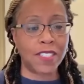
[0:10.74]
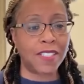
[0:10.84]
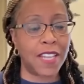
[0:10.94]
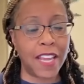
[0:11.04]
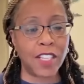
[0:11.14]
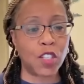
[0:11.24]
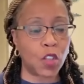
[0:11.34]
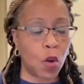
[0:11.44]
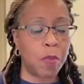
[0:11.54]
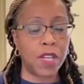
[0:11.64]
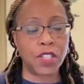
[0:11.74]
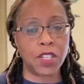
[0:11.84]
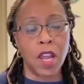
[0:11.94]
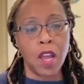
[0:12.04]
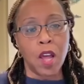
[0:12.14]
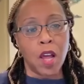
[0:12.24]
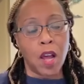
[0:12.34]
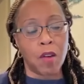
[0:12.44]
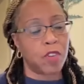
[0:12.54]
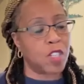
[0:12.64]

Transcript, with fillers: on today, so much uh,